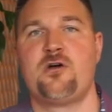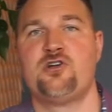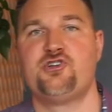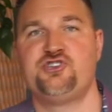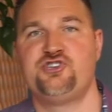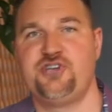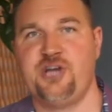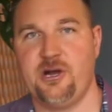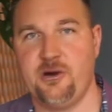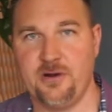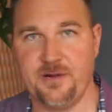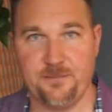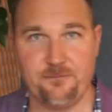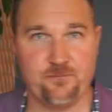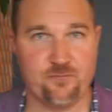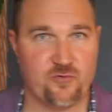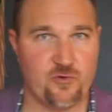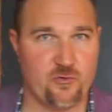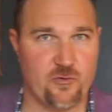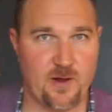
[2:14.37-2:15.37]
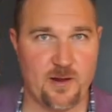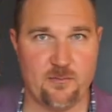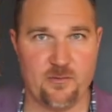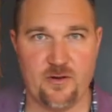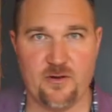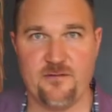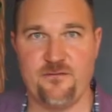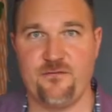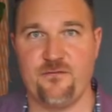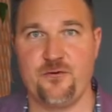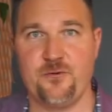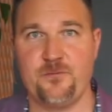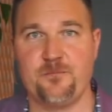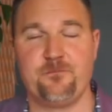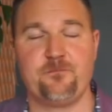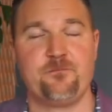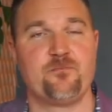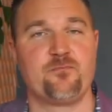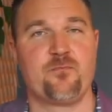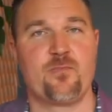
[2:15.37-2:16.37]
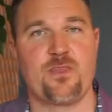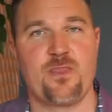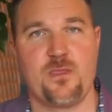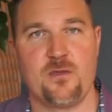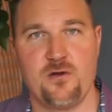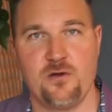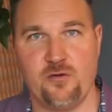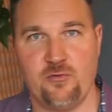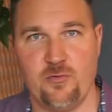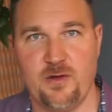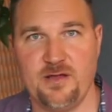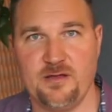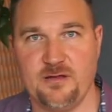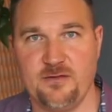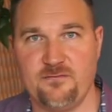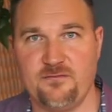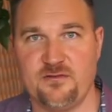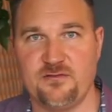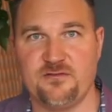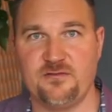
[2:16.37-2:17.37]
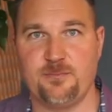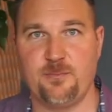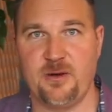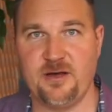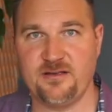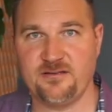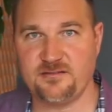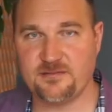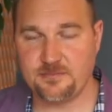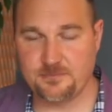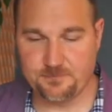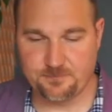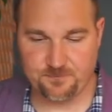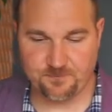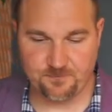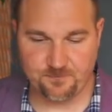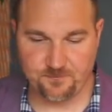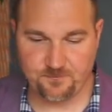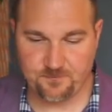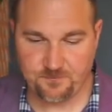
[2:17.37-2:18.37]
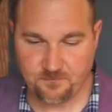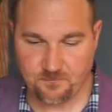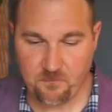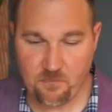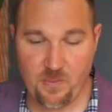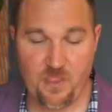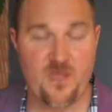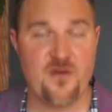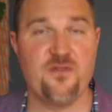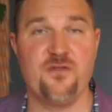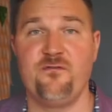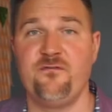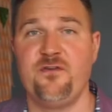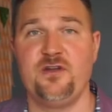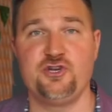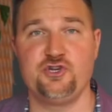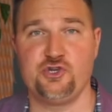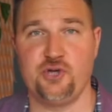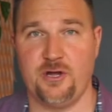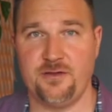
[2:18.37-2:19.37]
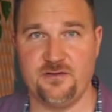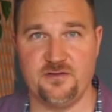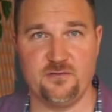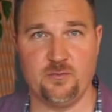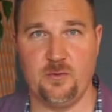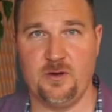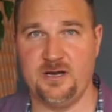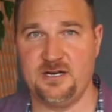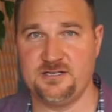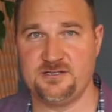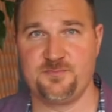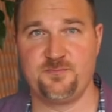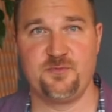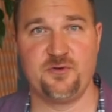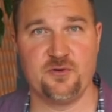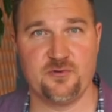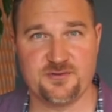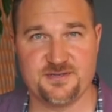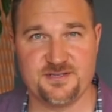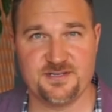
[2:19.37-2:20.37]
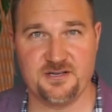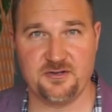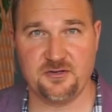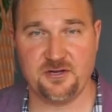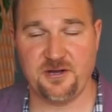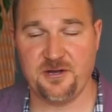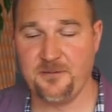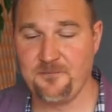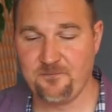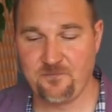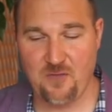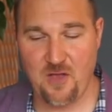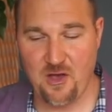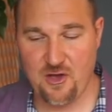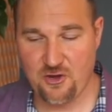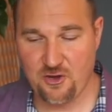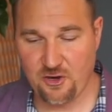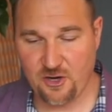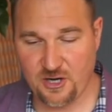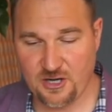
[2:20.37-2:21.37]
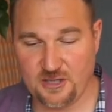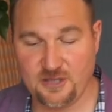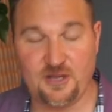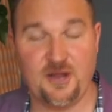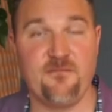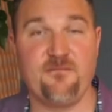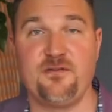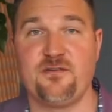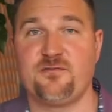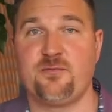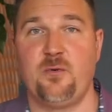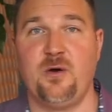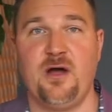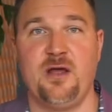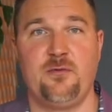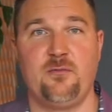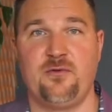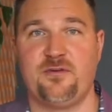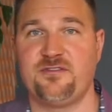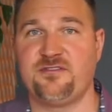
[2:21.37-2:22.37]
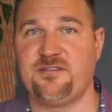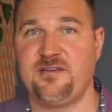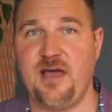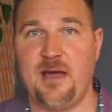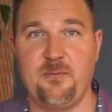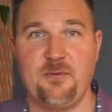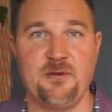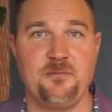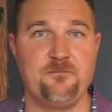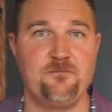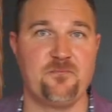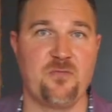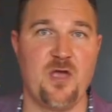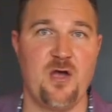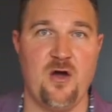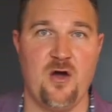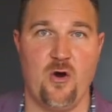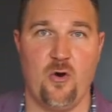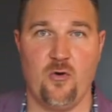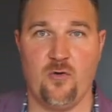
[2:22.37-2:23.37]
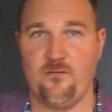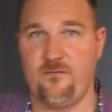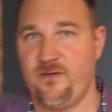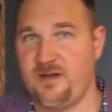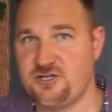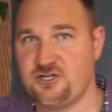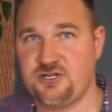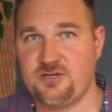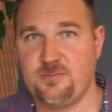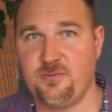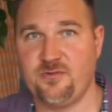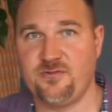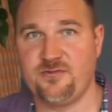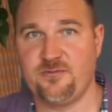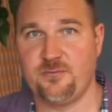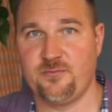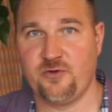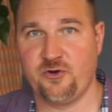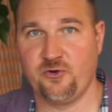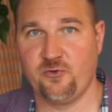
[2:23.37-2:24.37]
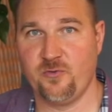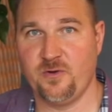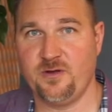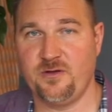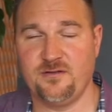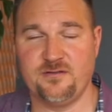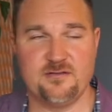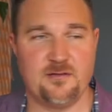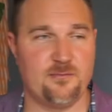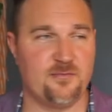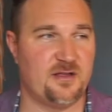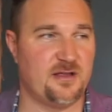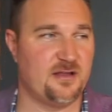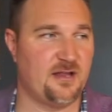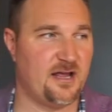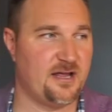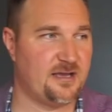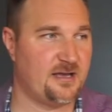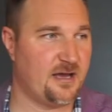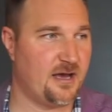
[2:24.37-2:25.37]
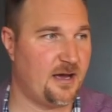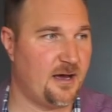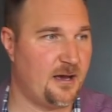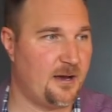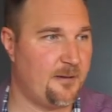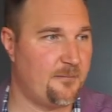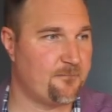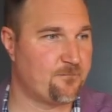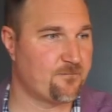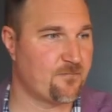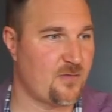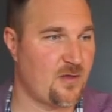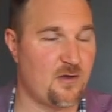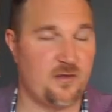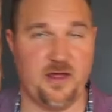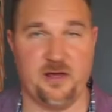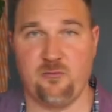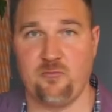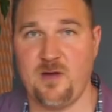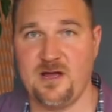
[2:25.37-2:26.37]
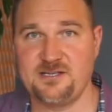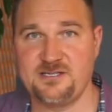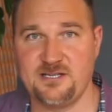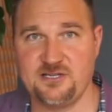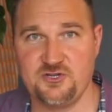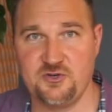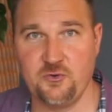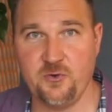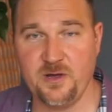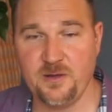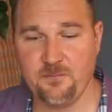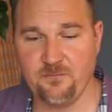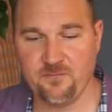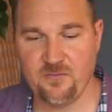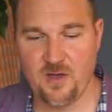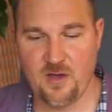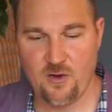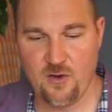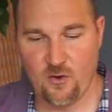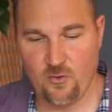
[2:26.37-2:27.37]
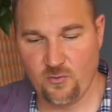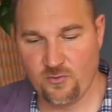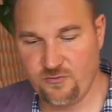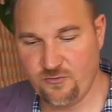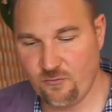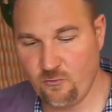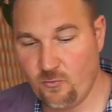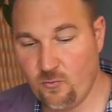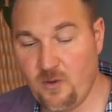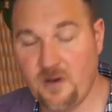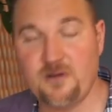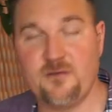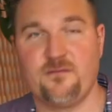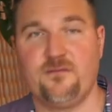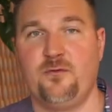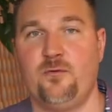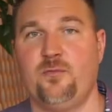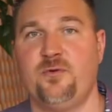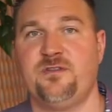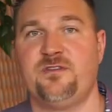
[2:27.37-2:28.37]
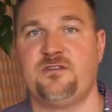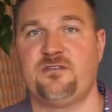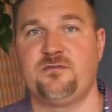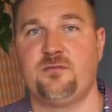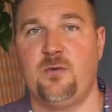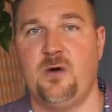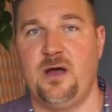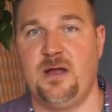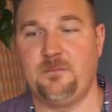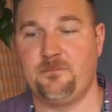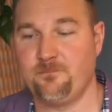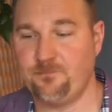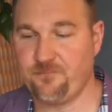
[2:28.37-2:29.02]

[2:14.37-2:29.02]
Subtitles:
Cherry, cranberry fruit, great lifted spice. The finish on this wine is pure silk. You're gonna love this wine with salmon or vegetables from the grill, something like ratatouille will do wonderful with this wine.